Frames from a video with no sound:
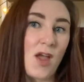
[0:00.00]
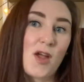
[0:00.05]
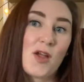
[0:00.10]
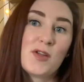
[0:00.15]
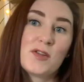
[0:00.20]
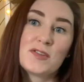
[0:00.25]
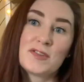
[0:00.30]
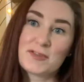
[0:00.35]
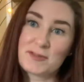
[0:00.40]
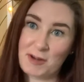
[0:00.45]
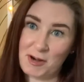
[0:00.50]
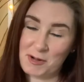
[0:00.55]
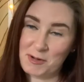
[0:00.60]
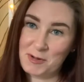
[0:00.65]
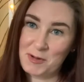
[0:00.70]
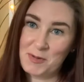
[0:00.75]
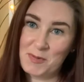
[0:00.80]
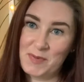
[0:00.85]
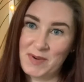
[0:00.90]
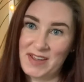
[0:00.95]

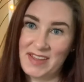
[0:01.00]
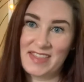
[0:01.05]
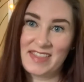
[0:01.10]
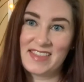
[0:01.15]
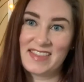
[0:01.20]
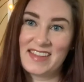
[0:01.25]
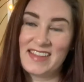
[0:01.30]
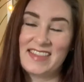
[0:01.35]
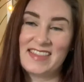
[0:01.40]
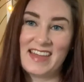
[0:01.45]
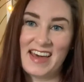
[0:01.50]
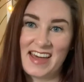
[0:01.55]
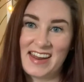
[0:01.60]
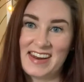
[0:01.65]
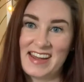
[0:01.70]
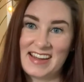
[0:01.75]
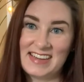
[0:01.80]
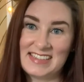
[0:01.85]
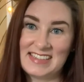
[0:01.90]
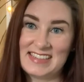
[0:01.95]
struggle with that
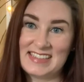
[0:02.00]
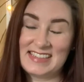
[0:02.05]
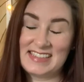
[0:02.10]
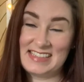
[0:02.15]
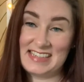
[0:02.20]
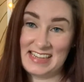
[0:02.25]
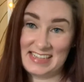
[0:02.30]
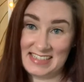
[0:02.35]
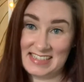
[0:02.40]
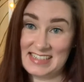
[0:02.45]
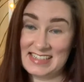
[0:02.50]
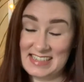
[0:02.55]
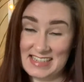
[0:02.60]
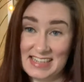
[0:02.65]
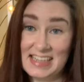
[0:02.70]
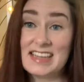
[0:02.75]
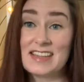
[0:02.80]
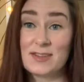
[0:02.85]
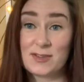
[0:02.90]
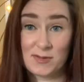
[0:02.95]

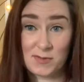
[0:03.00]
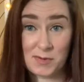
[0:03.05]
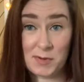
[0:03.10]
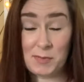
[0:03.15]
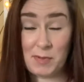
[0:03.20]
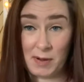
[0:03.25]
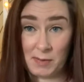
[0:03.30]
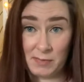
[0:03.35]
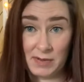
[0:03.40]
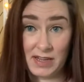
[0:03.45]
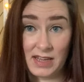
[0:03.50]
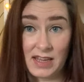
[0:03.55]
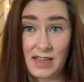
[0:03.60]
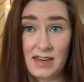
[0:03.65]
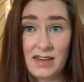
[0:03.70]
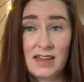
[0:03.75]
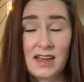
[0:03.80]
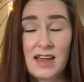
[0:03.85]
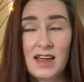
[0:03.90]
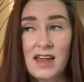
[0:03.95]
identity as a
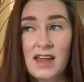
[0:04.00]
Republican,